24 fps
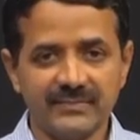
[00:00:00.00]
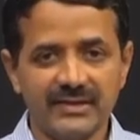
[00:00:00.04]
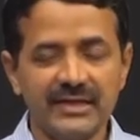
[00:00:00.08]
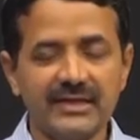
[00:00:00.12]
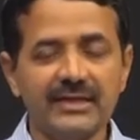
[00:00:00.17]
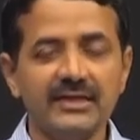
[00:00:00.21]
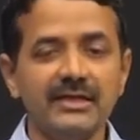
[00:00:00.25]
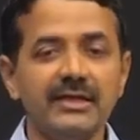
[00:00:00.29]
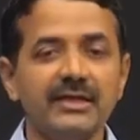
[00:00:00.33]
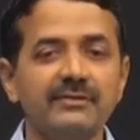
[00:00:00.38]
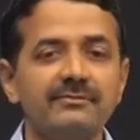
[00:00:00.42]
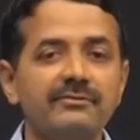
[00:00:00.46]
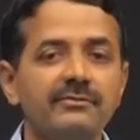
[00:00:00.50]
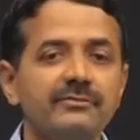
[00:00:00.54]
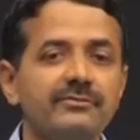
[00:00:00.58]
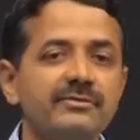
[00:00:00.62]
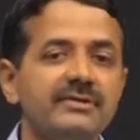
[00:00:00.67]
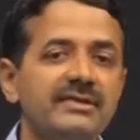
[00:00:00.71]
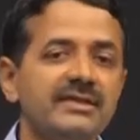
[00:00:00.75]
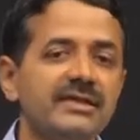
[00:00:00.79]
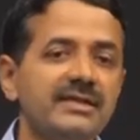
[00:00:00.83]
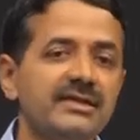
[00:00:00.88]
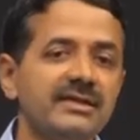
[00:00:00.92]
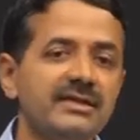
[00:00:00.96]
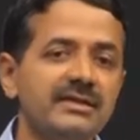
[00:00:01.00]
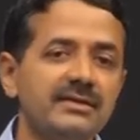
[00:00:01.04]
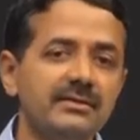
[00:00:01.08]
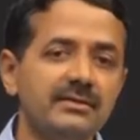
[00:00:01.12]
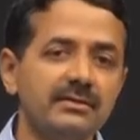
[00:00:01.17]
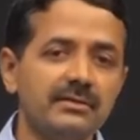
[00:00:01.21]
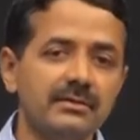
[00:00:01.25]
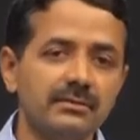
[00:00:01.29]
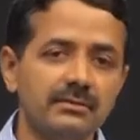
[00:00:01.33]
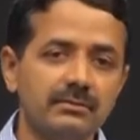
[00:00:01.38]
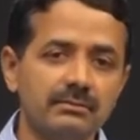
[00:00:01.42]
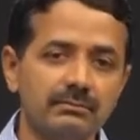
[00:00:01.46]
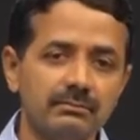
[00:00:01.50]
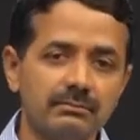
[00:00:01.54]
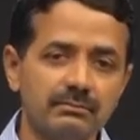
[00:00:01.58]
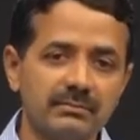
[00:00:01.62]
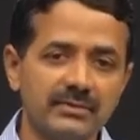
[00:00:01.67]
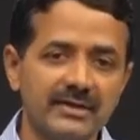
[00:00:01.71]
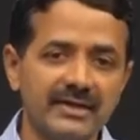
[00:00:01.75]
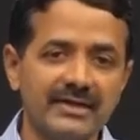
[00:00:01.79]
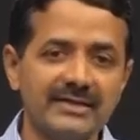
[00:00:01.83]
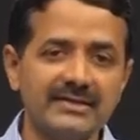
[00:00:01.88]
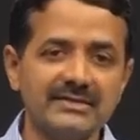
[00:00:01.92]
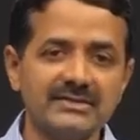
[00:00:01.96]
In if you see the
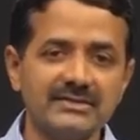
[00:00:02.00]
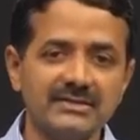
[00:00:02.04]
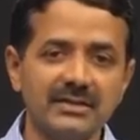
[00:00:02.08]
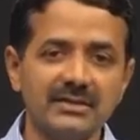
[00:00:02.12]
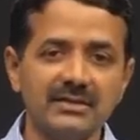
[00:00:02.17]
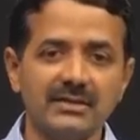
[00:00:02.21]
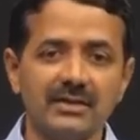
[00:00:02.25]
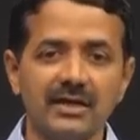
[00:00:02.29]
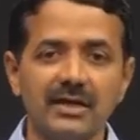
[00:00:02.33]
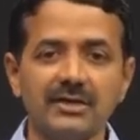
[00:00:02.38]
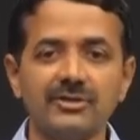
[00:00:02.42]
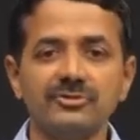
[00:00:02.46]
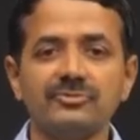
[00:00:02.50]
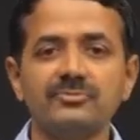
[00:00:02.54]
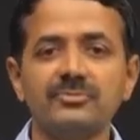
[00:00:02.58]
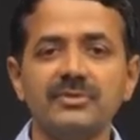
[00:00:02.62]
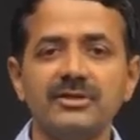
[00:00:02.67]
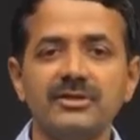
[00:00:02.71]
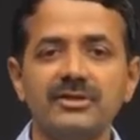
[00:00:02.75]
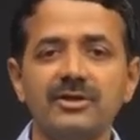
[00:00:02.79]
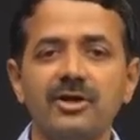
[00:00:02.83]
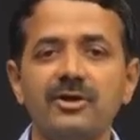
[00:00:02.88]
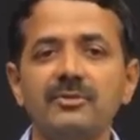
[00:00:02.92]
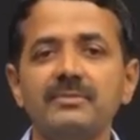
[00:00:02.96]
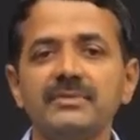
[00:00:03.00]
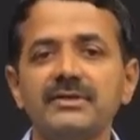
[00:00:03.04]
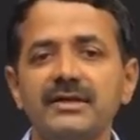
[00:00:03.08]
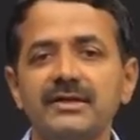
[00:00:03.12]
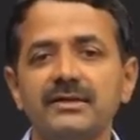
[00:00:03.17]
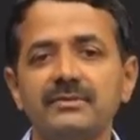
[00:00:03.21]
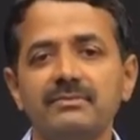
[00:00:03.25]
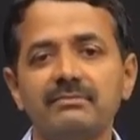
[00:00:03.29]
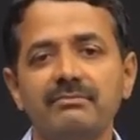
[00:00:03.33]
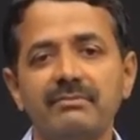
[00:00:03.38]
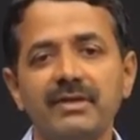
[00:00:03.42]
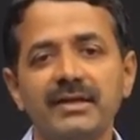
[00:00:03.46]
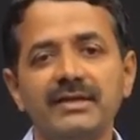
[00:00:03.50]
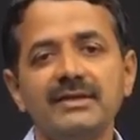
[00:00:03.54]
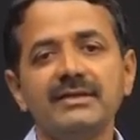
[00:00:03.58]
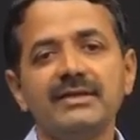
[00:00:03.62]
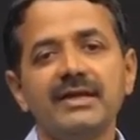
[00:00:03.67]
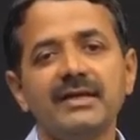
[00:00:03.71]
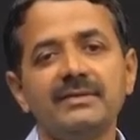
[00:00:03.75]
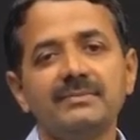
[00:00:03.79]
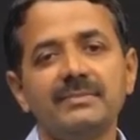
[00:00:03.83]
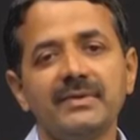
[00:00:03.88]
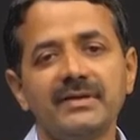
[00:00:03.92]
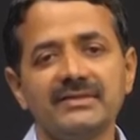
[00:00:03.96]
traditional autosomal dominant, men
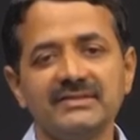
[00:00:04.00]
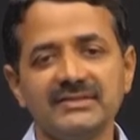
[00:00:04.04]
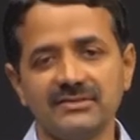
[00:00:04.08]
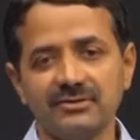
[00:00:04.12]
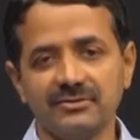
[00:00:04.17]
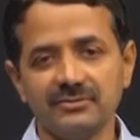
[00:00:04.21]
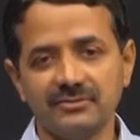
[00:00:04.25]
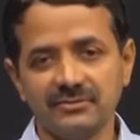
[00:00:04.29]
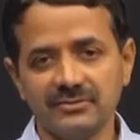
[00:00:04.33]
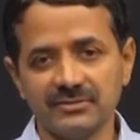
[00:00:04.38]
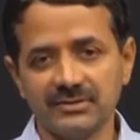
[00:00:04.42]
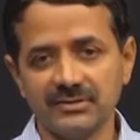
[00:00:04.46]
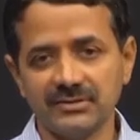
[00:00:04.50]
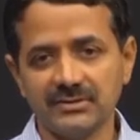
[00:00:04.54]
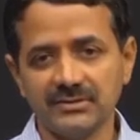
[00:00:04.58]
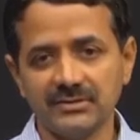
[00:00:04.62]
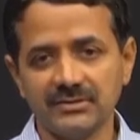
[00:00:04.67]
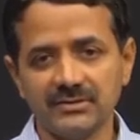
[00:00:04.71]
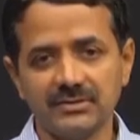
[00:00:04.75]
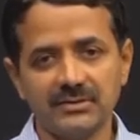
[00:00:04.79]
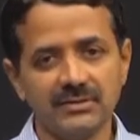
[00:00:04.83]
can pass it on to the